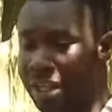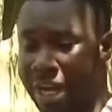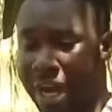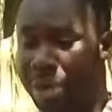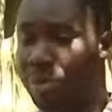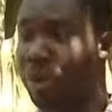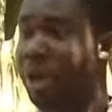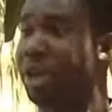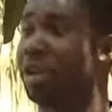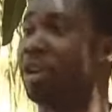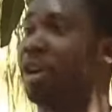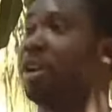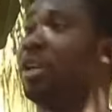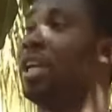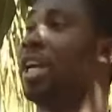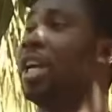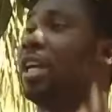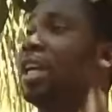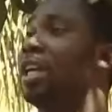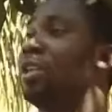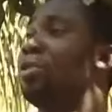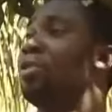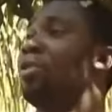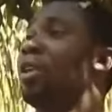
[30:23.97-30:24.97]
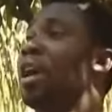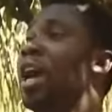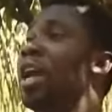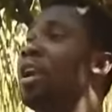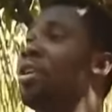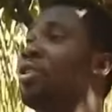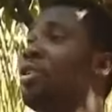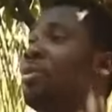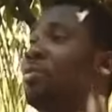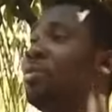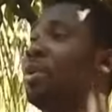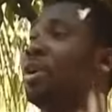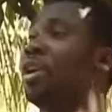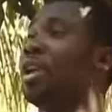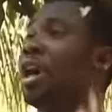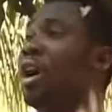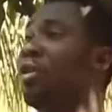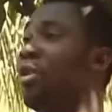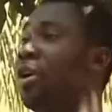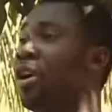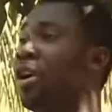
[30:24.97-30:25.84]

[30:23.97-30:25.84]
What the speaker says: Now money not day again to carry complete that